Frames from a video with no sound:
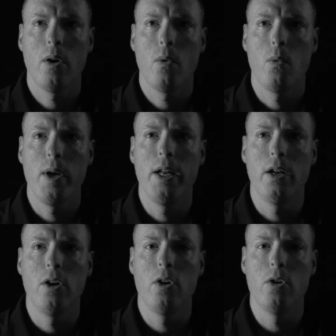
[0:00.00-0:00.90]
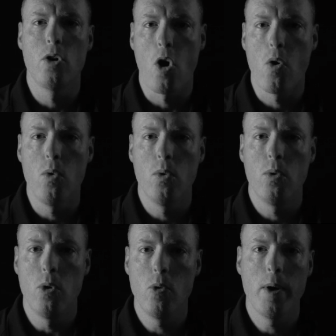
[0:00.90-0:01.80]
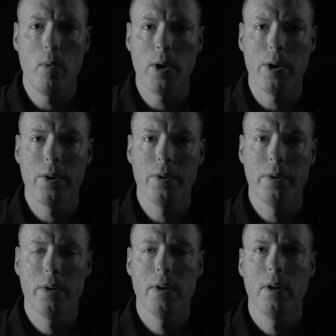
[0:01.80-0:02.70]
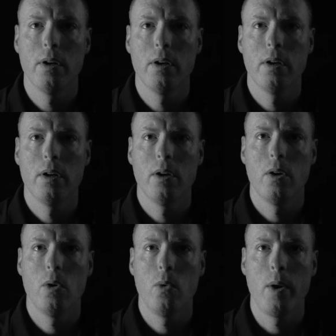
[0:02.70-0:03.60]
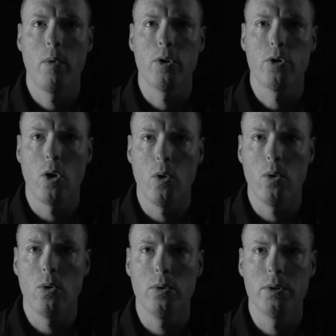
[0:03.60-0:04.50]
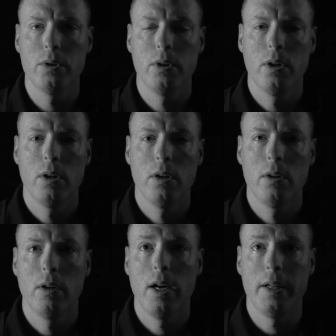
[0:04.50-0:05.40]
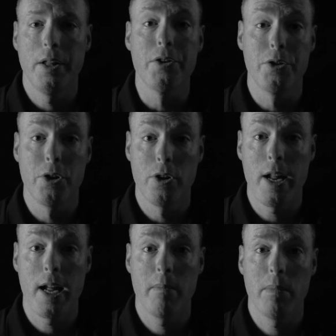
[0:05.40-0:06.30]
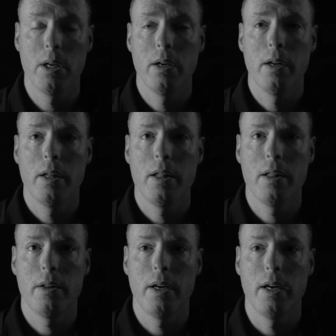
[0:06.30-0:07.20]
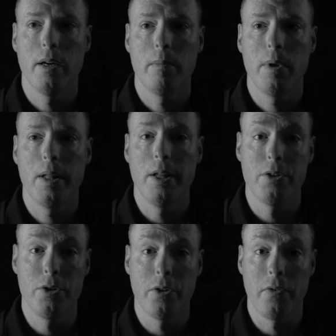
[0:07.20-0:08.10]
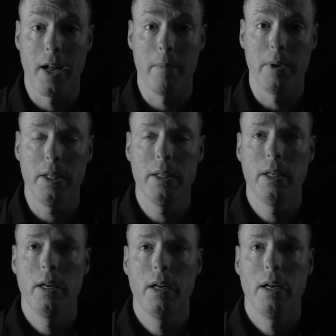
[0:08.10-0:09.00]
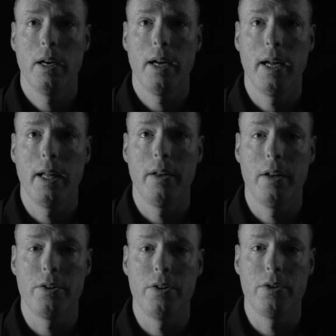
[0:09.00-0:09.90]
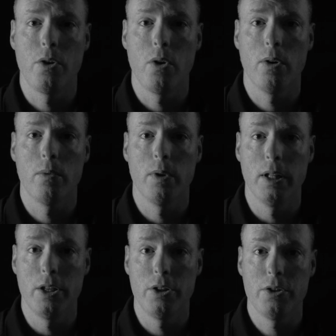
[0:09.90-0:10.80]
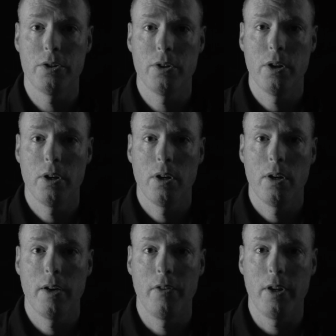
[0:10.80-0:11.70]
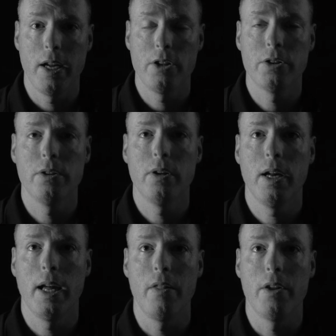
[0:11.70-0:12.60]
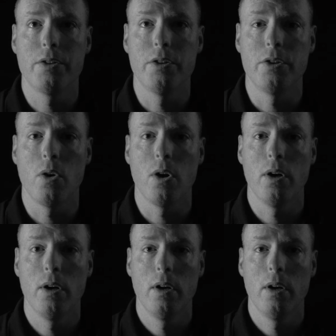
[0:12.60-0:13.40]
we didn't know who we were. We were told, hey, this is your name, this is your family, and this is your religious affiliation, and this is your